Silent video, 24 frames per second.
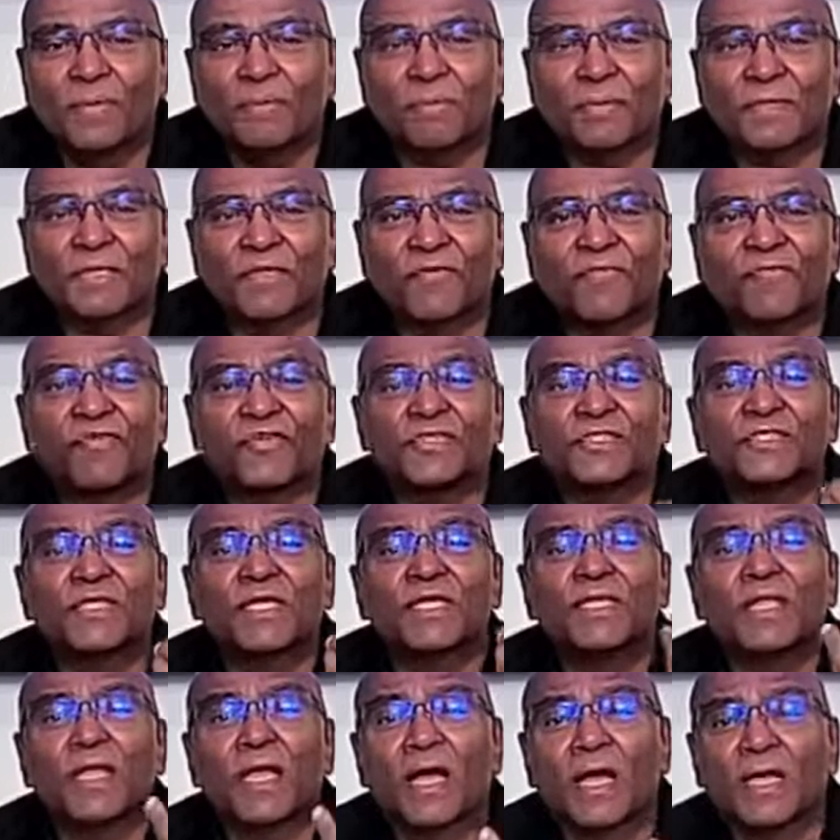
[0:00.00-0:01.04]
But the first
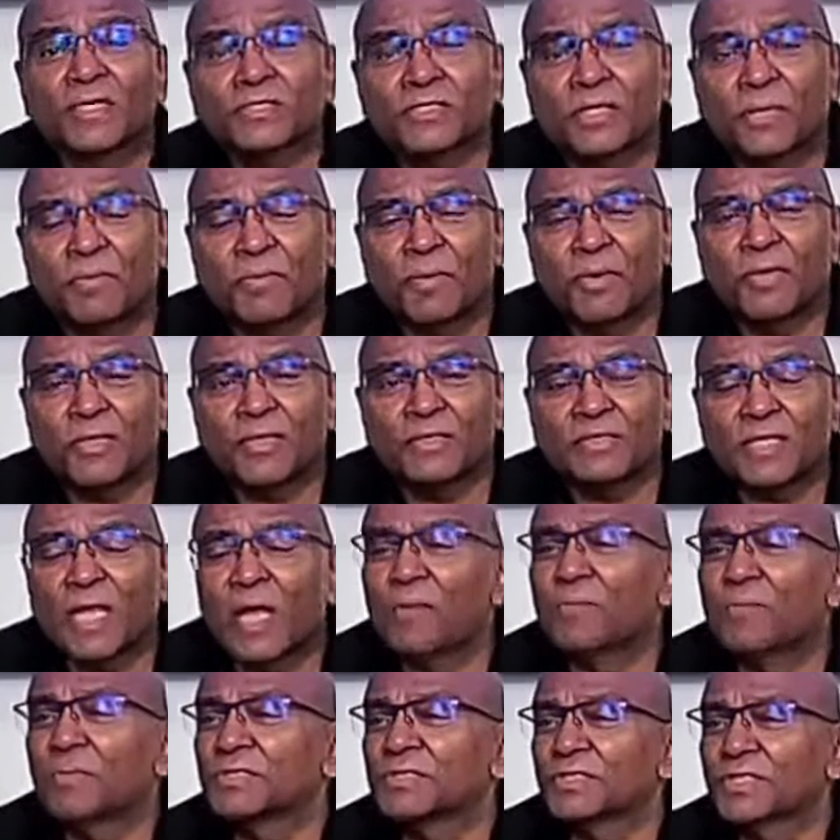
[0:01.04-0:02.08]
thing they ask about is
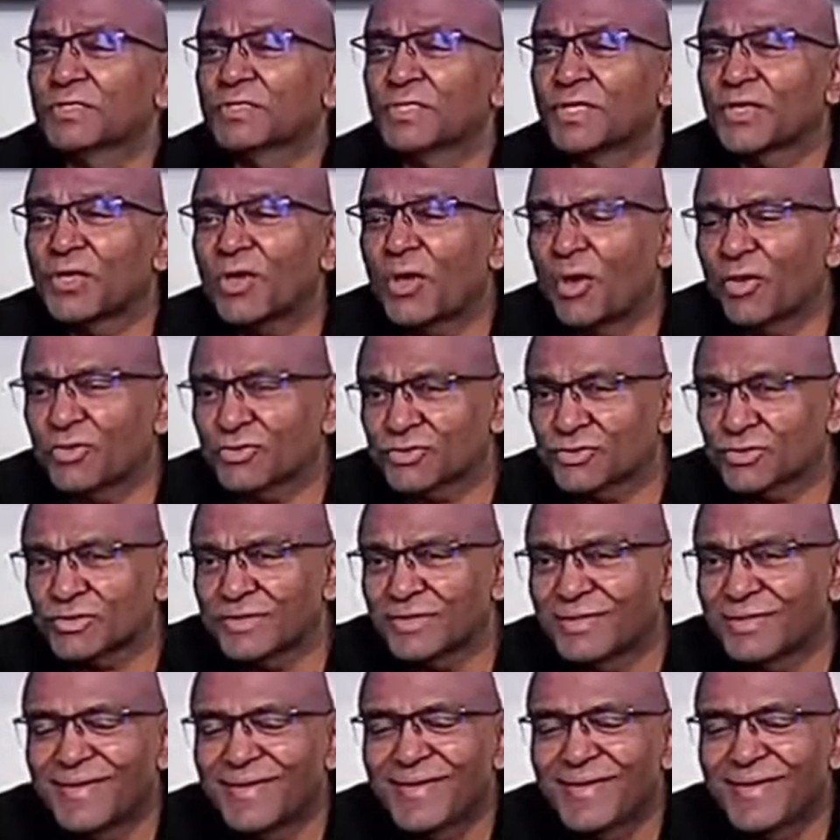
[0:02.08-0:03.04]
how much does it cost?